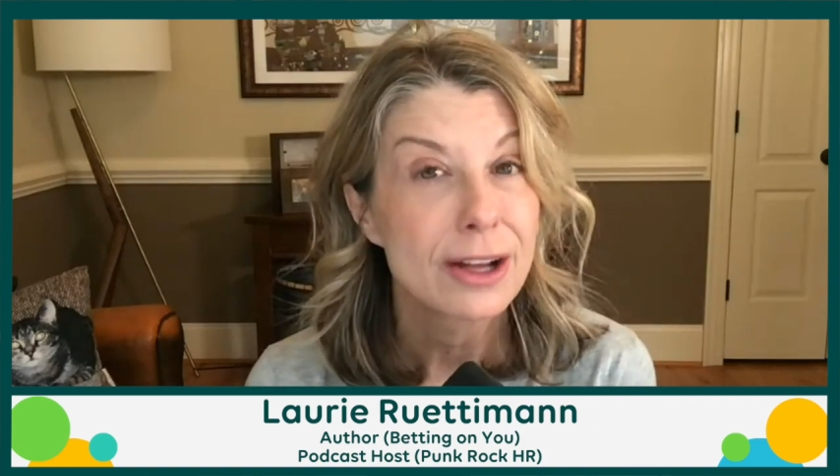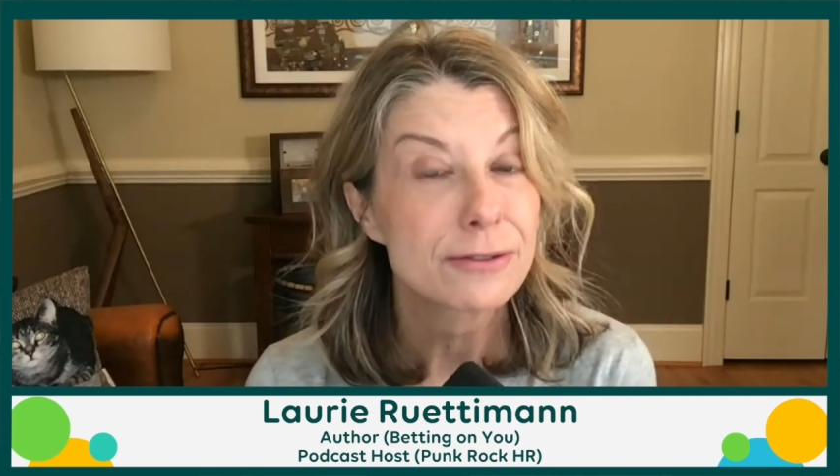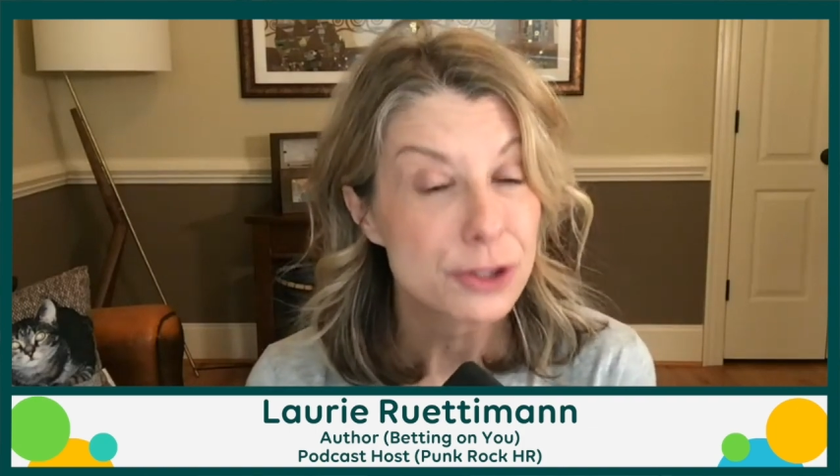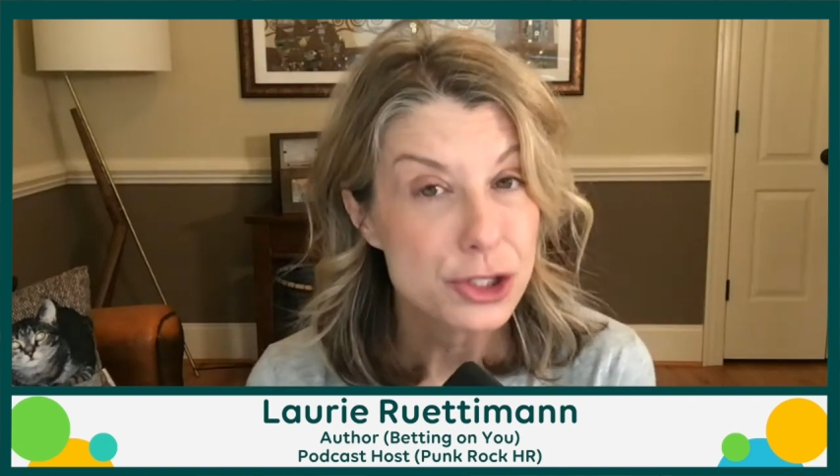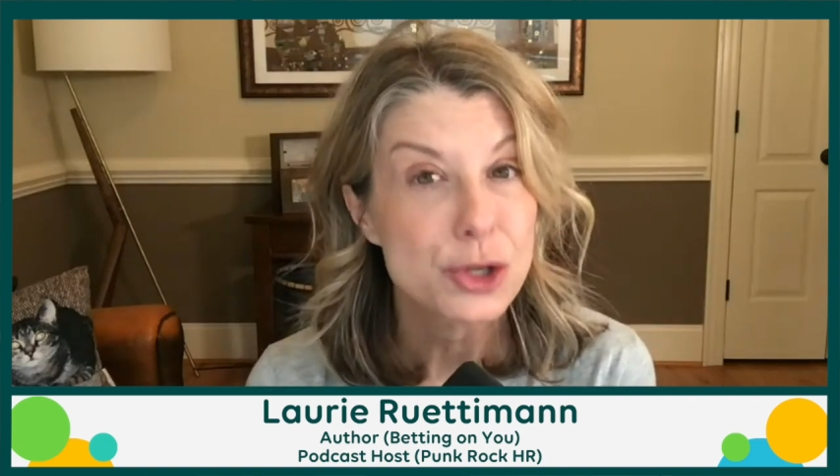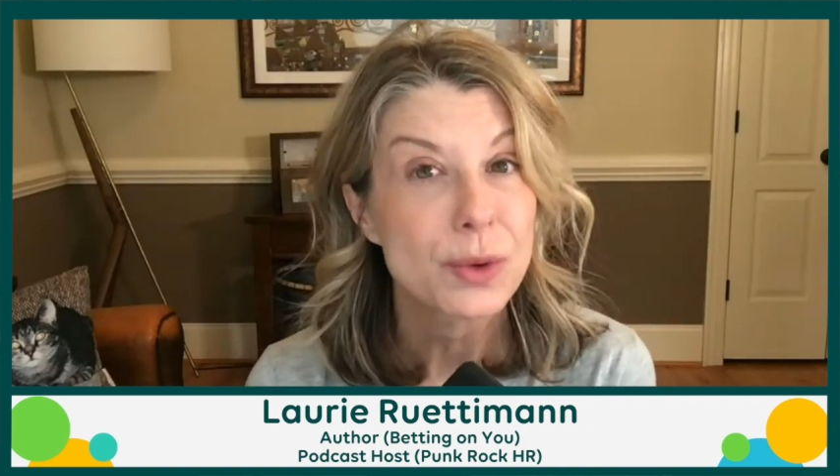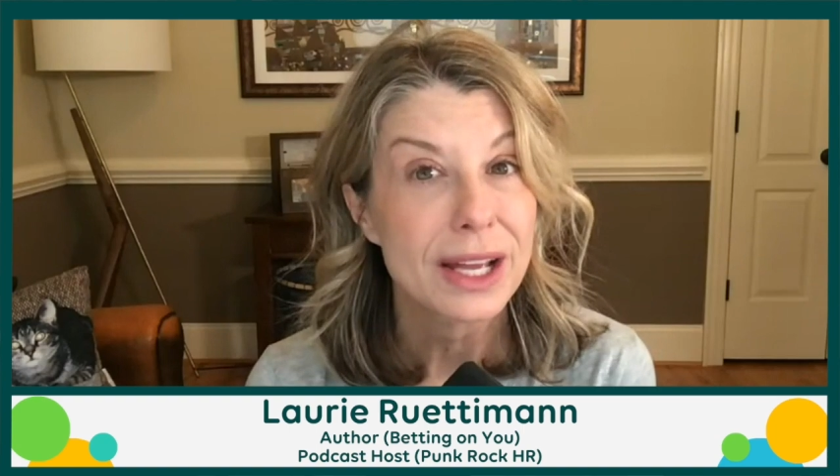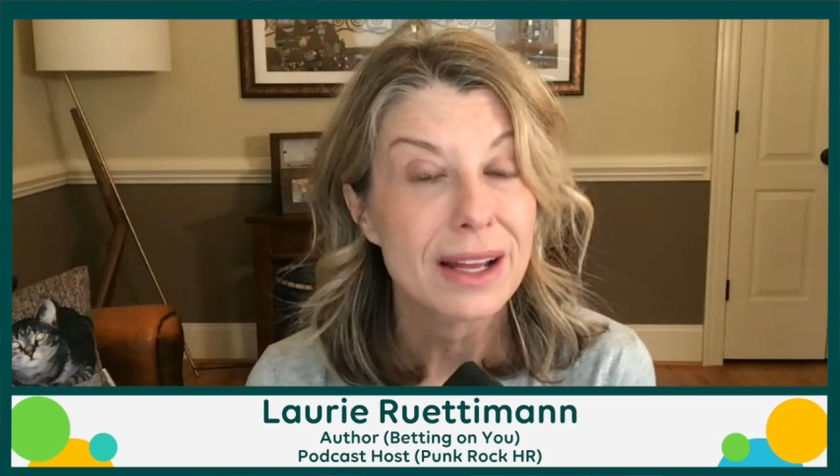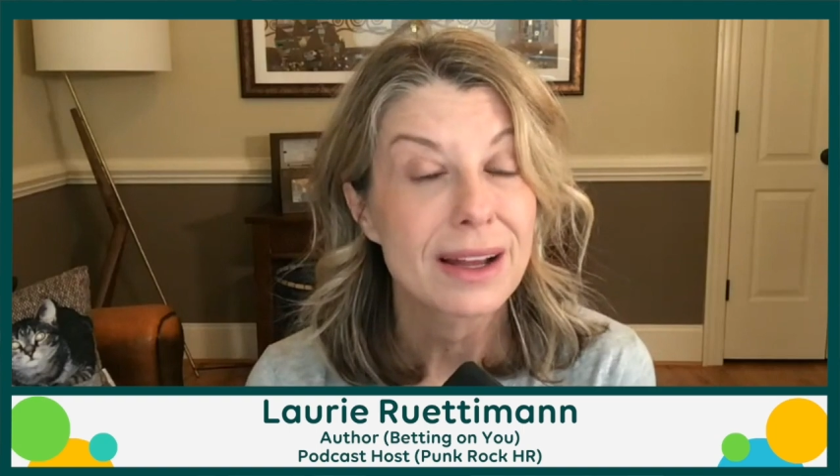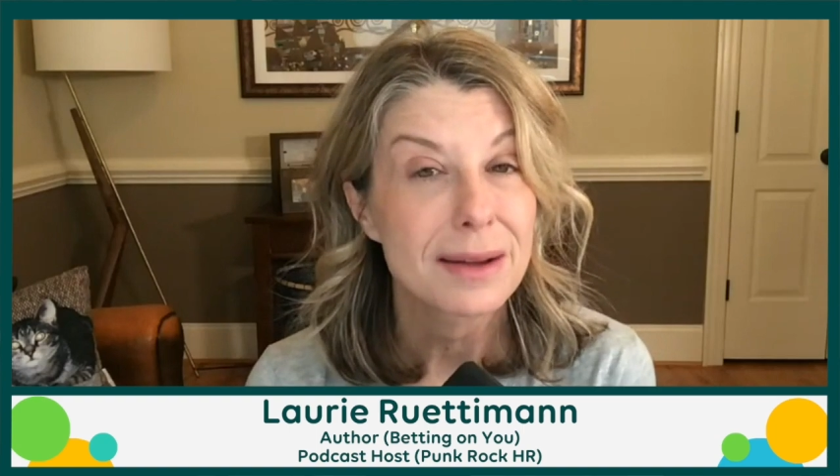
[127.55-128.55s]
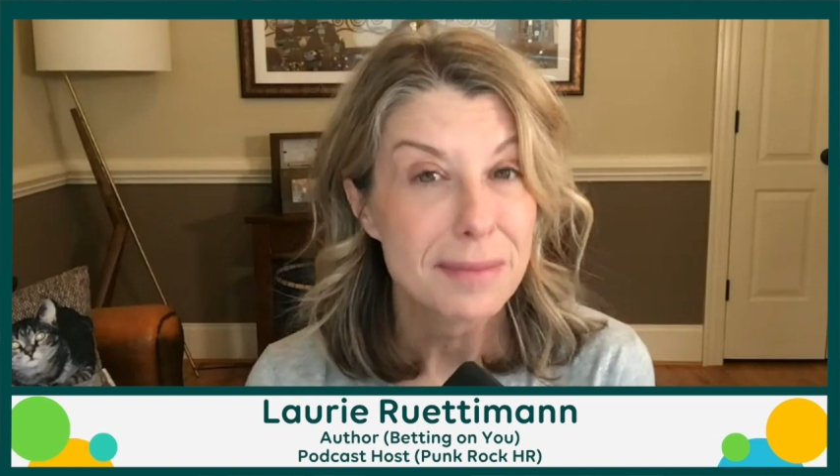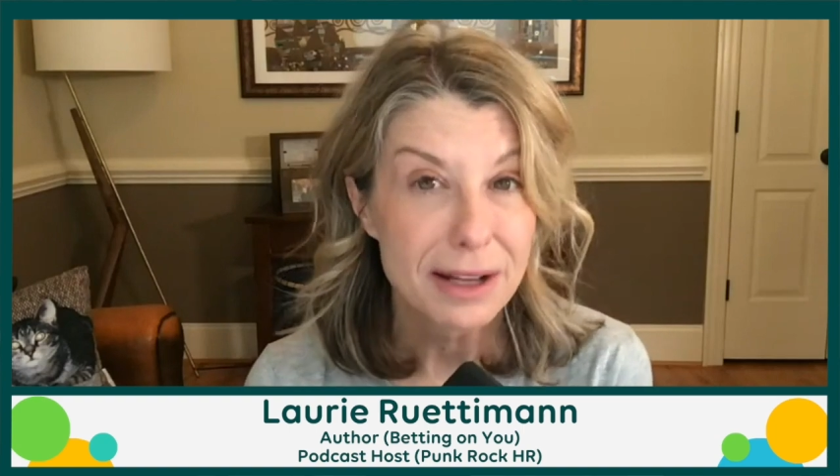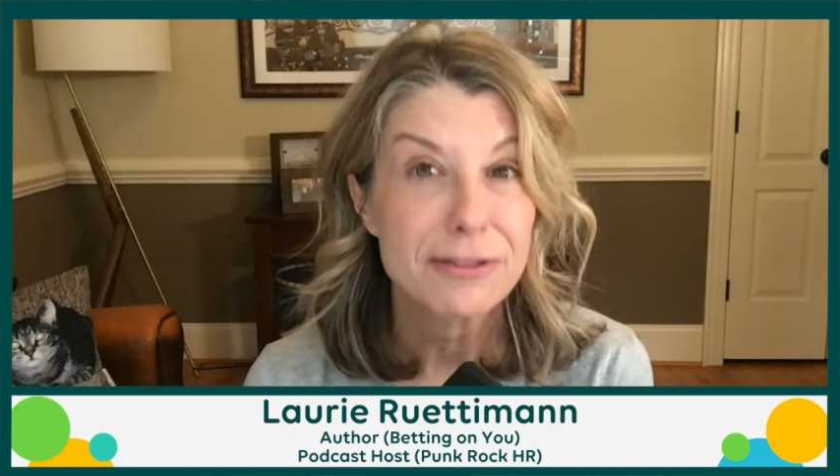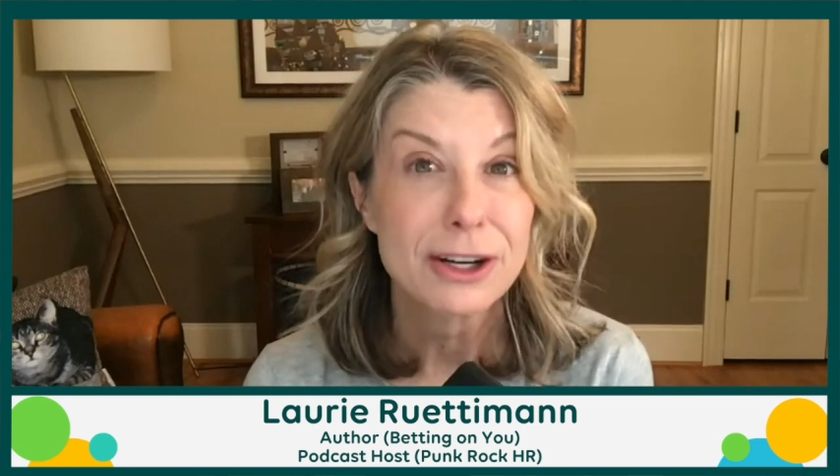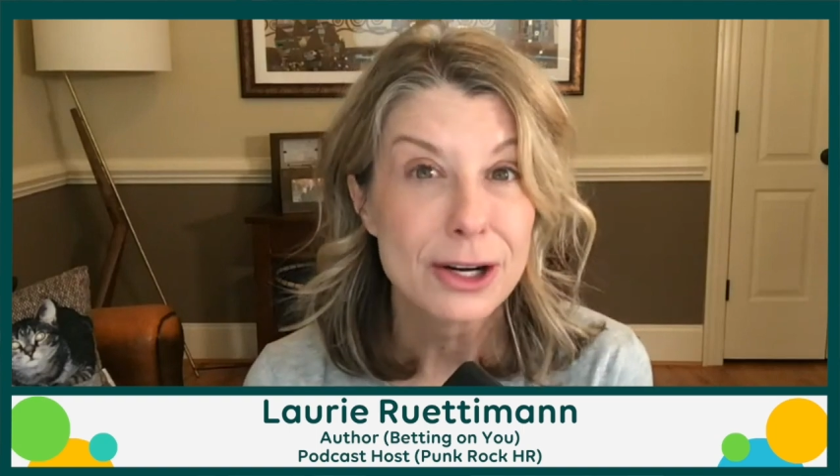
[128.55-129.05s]
for doing
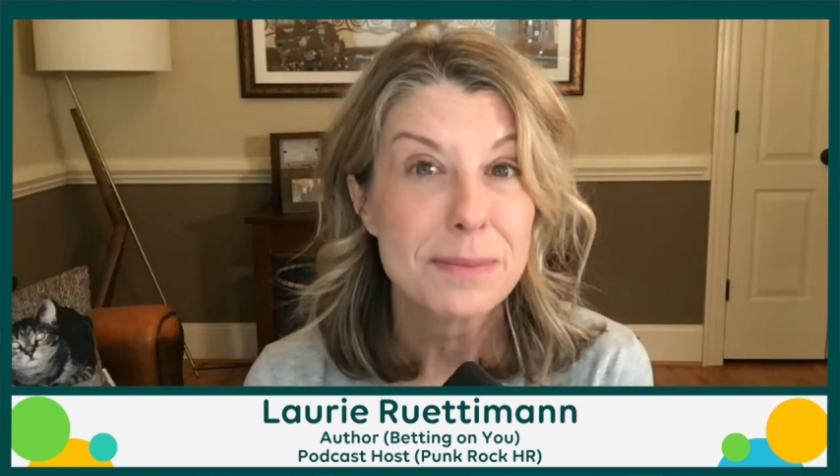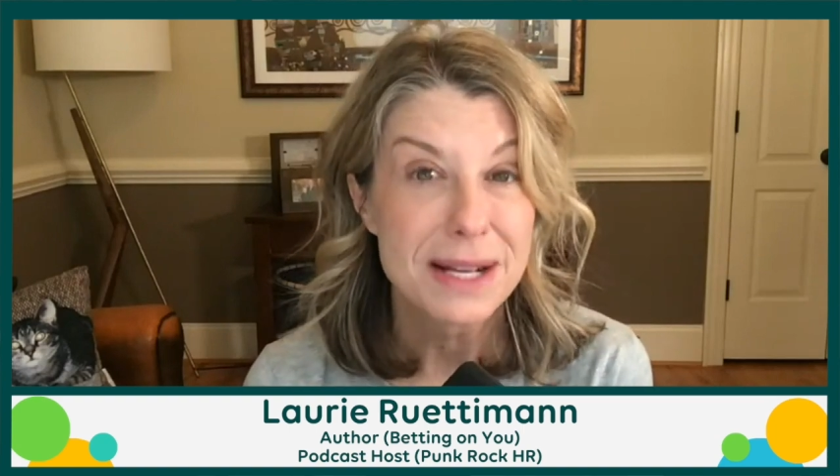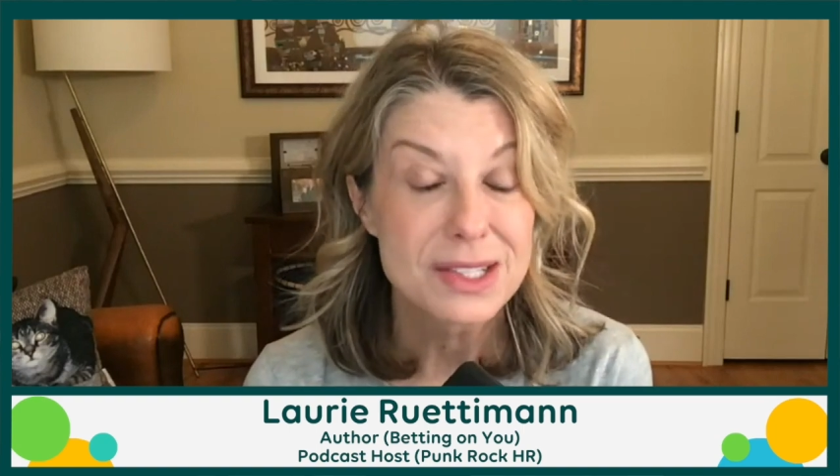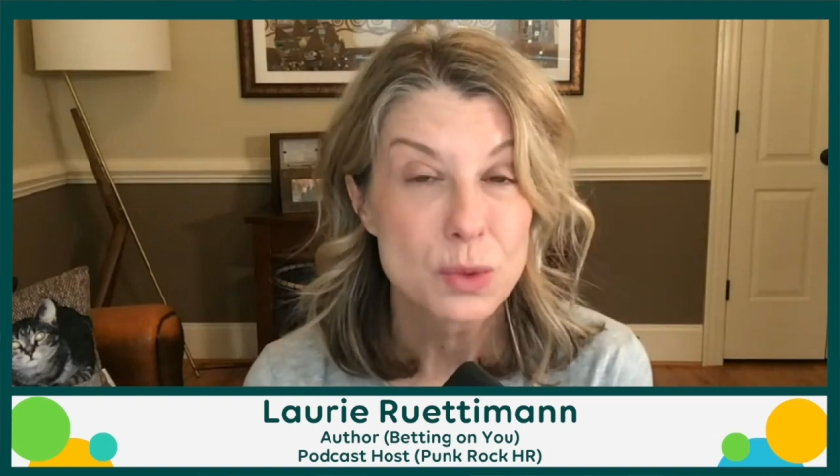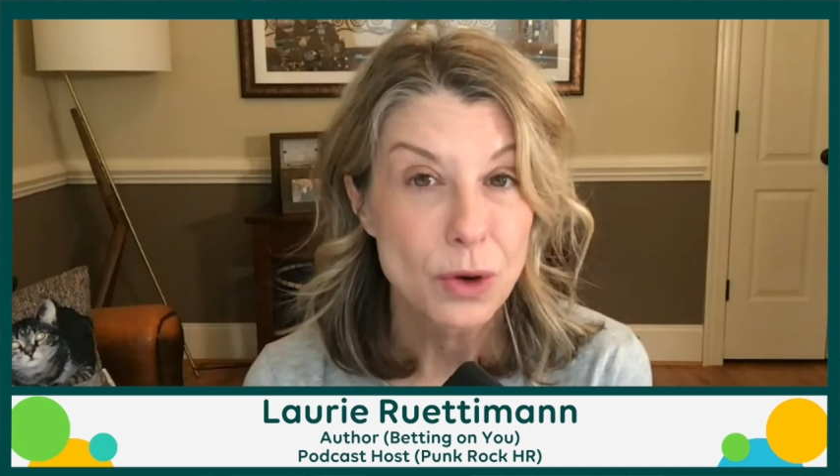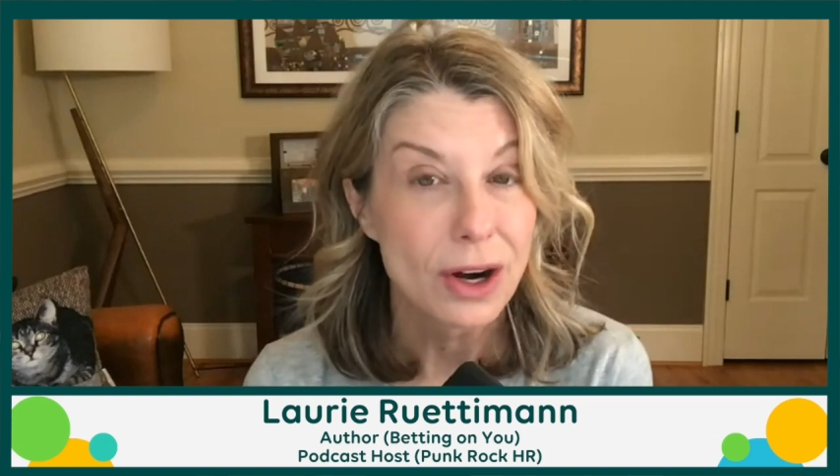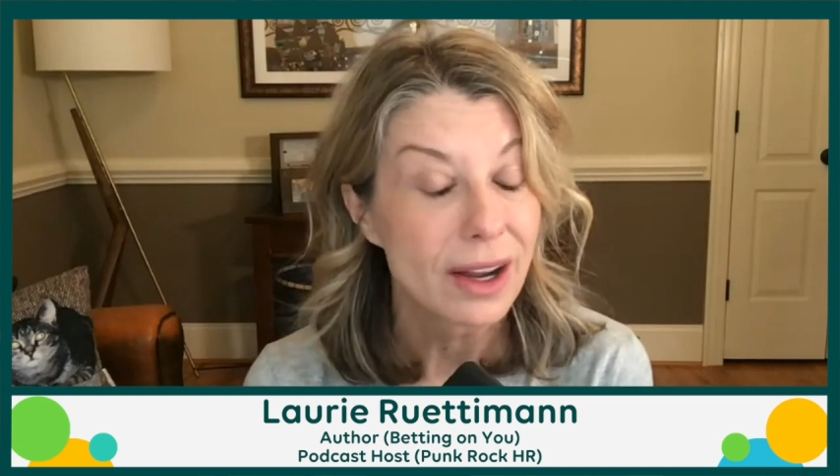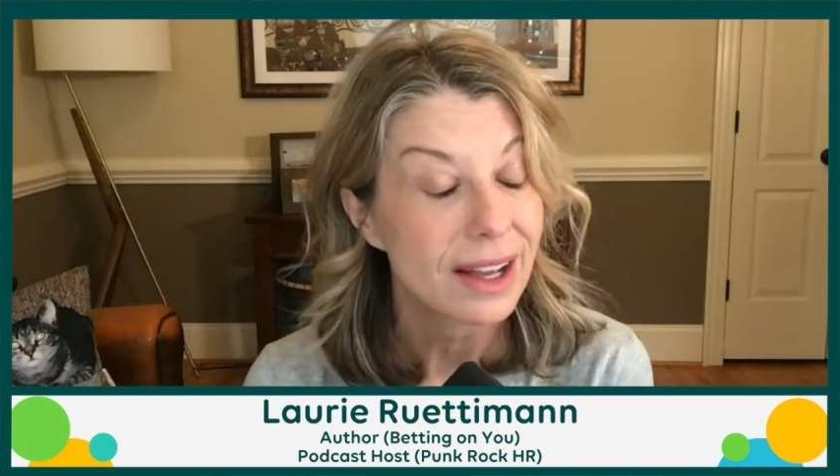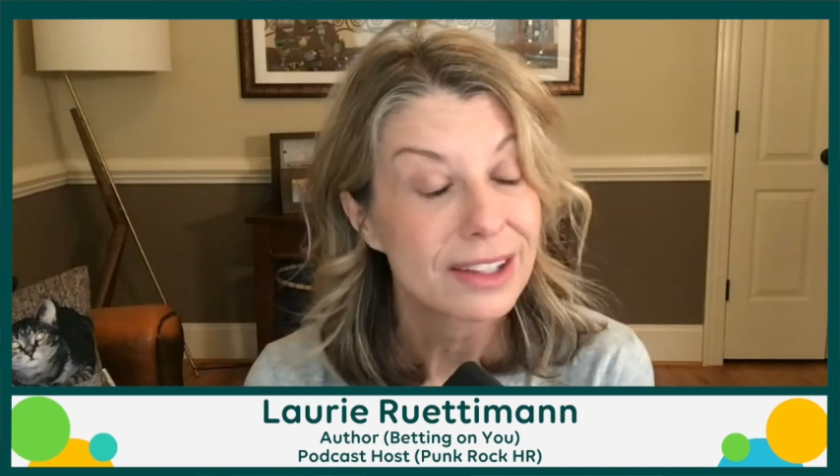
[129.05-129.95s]
my very best work.